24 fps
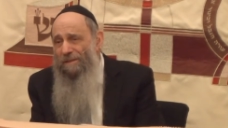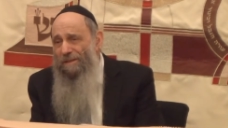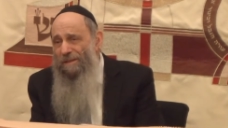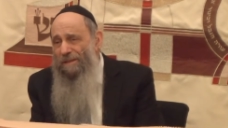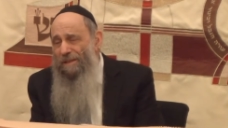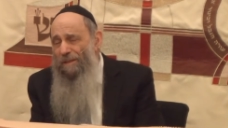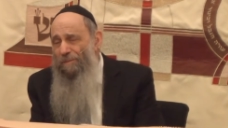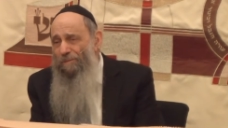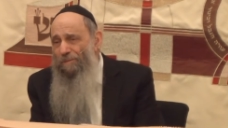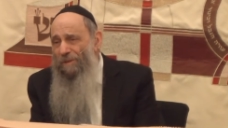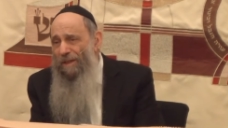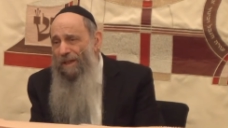
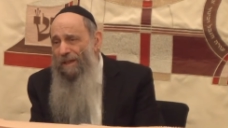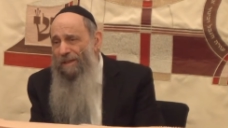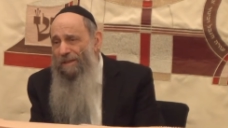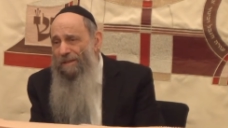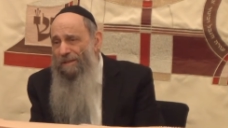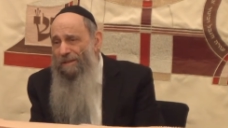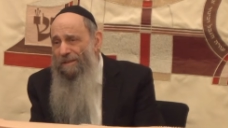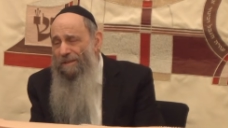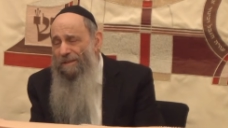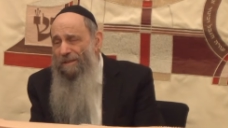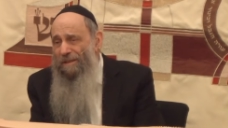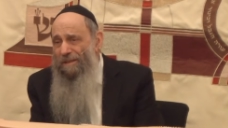keep
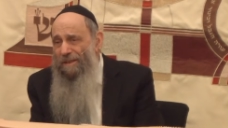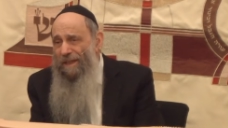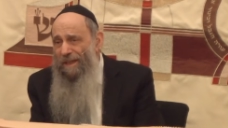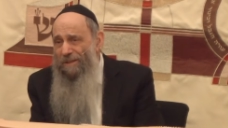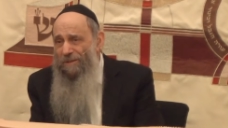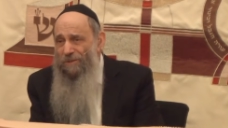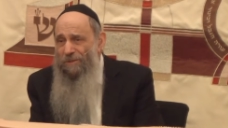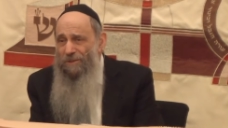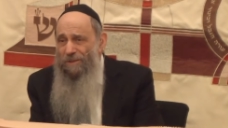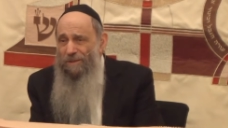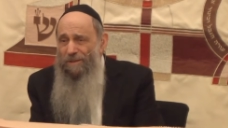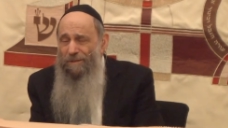a
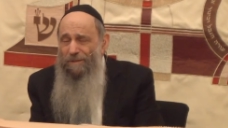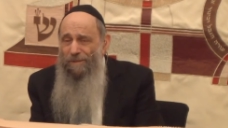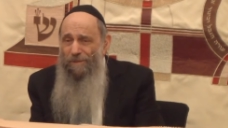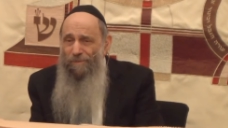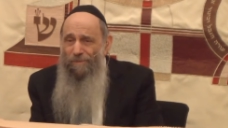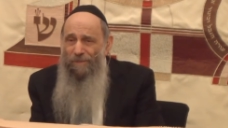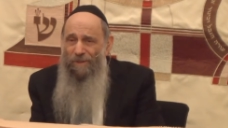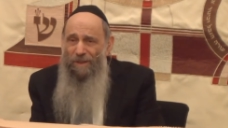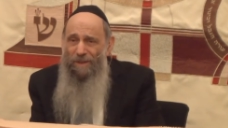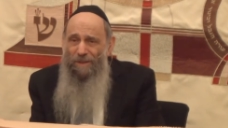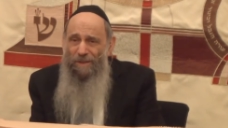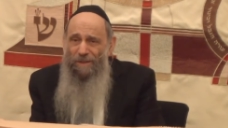connection
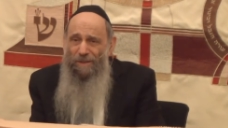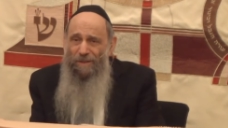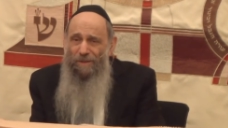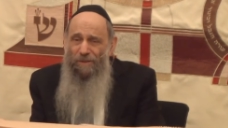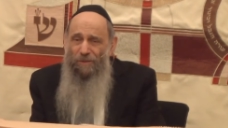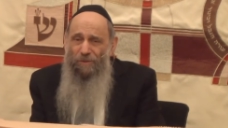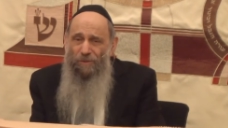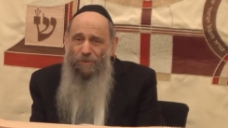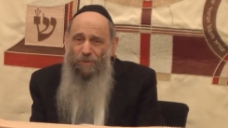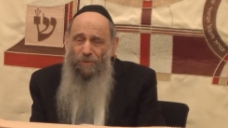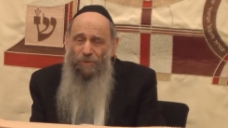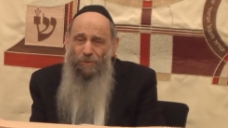
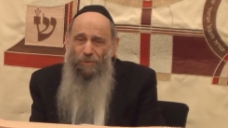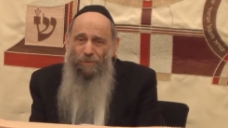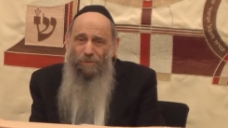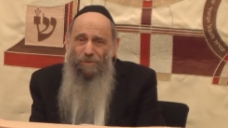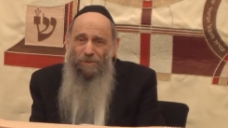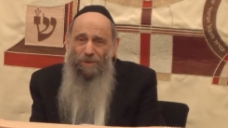to